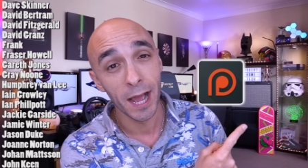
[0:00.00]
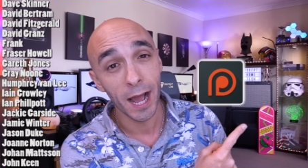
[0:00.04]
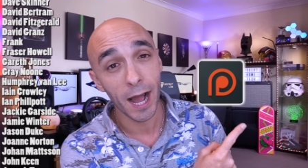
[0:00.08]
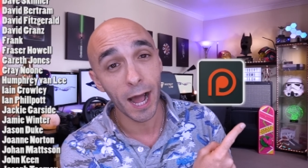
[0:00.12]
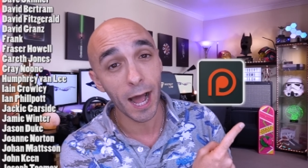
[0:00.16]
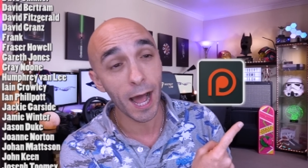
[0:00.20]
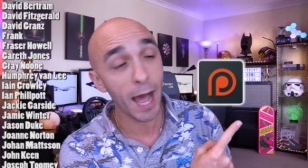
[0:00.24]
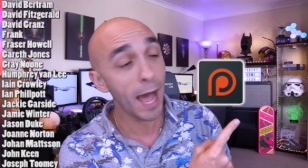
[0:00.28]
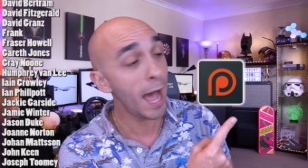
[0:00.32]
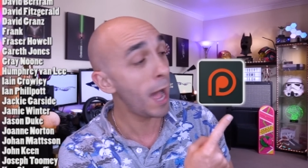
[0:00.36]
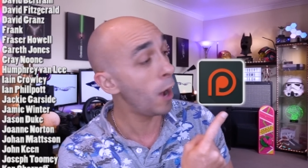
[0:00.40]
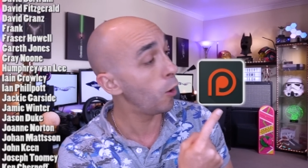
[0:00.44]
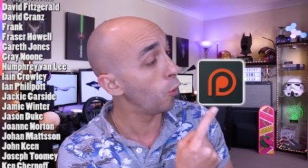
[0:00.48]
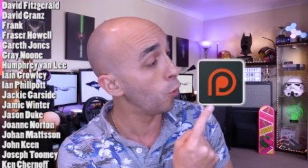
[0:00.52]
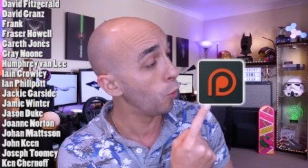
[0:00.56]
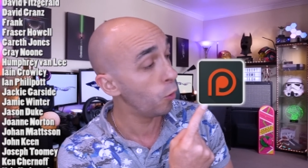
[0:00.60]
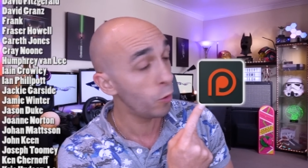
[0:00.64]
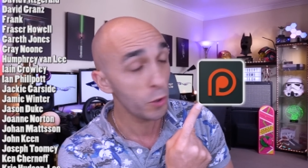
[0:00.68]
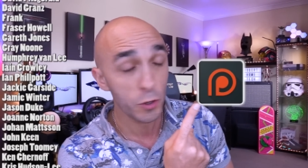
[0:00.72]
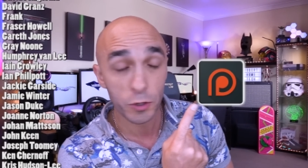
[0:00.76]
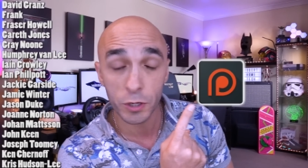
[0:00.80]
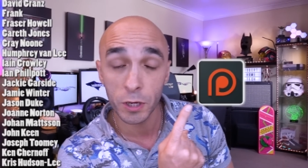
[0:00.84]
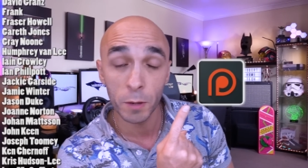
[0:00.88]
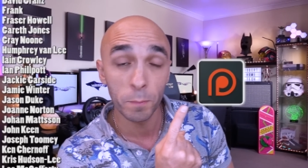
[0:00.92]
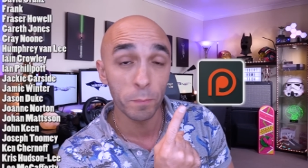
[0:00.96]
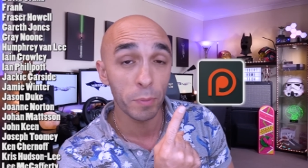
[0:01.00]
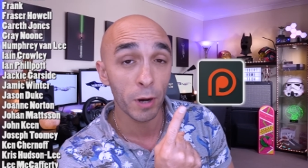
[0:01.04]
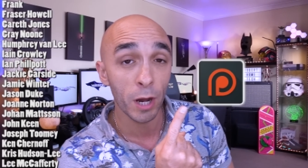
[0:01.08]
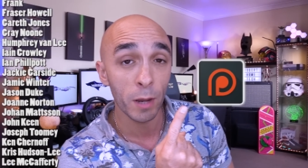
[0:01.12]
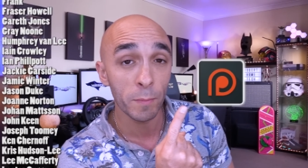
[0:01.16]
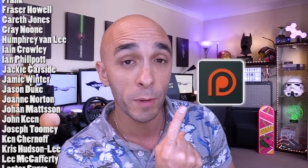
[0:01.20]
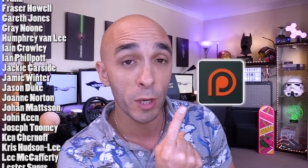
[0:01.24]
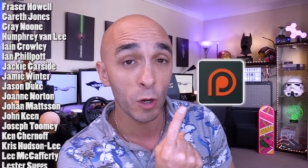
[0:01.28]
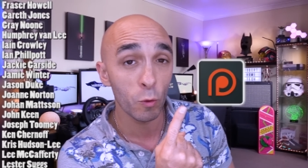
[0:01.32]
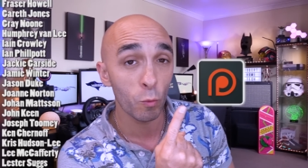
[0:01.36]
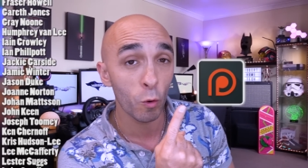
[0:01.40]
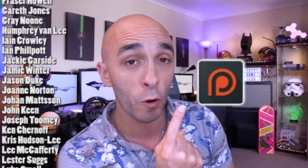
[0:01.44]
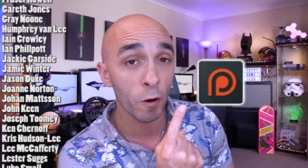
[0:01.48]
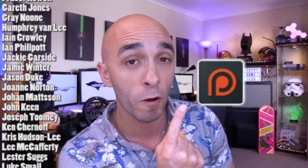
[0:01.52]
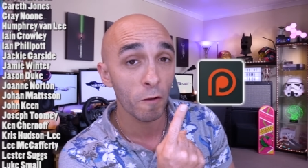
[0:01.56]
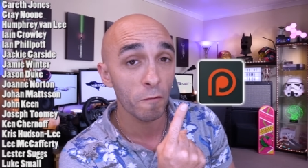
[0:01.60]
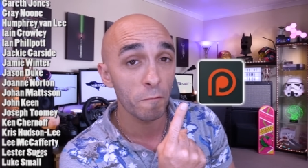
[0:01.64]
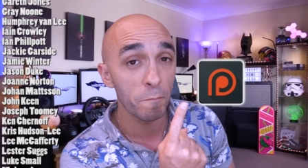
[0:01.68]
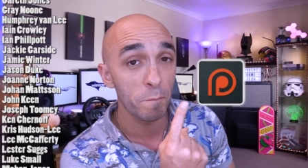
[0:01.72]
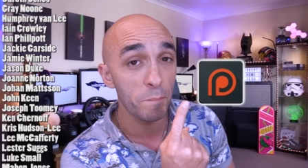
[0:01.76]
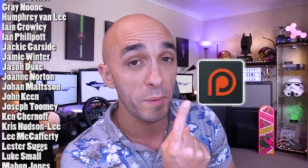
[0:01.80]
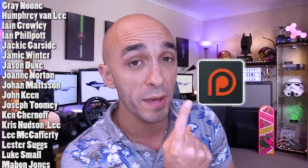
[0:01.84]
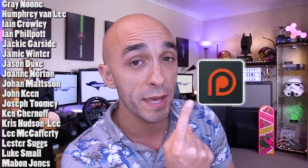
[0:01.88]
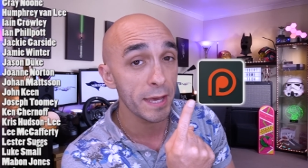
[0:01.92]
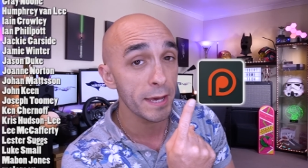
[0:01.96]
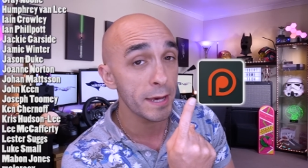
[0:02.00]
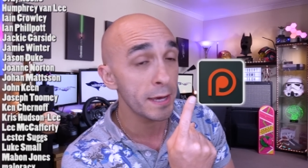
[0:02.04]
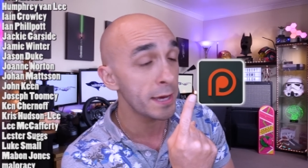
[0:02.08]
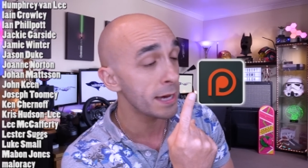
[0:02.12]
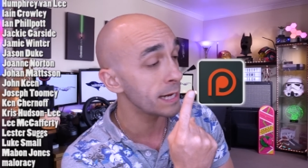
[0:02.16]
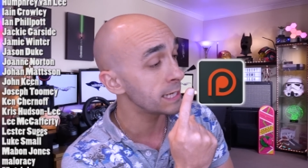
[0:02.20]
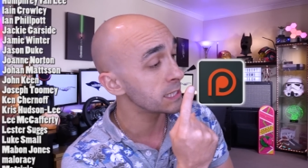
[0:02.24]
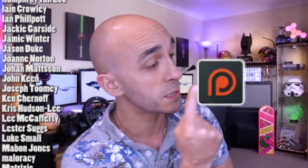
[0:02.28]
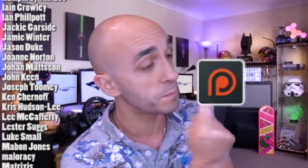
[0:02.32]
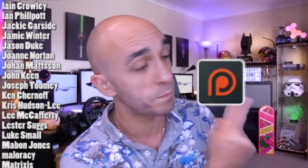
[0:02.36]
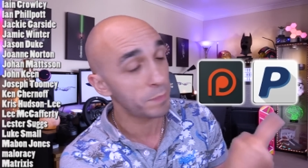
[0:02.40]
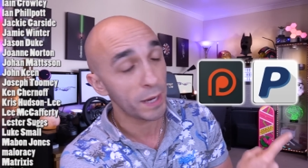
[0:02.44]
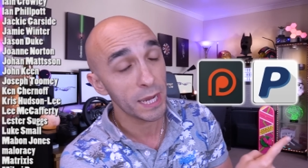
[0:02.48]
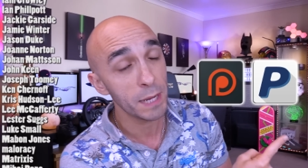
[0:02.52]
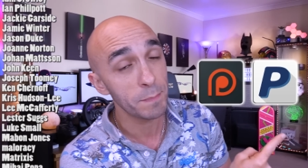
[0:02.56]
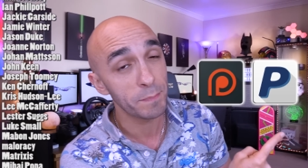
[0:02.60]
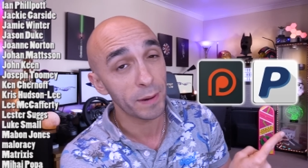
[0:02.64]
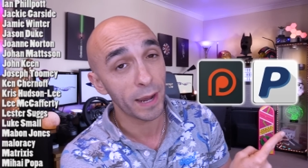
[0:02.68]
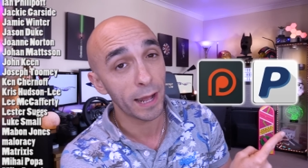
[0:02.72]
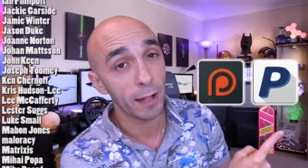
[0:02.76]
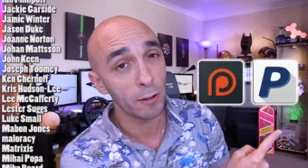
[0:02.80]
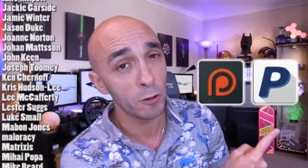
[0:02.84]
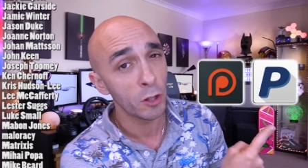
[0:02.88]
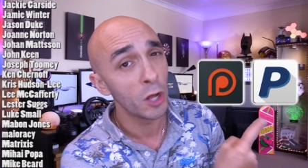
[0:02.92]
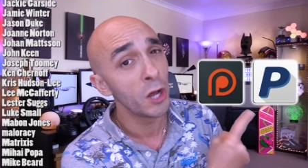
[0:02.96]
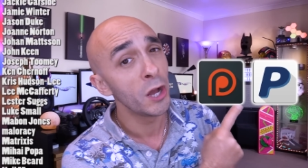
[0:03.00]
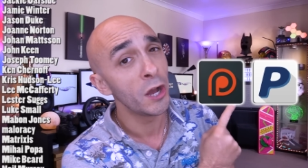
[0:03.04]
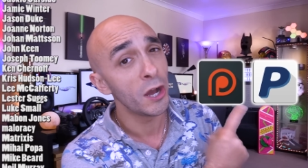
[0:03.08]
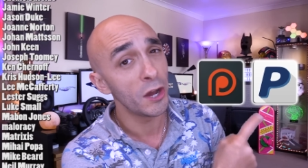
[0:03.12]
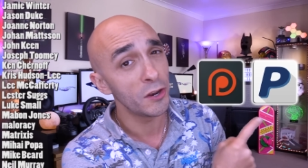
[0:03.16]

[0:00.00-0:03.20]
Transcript: uh, or you can buy me a one off beer at PayPal,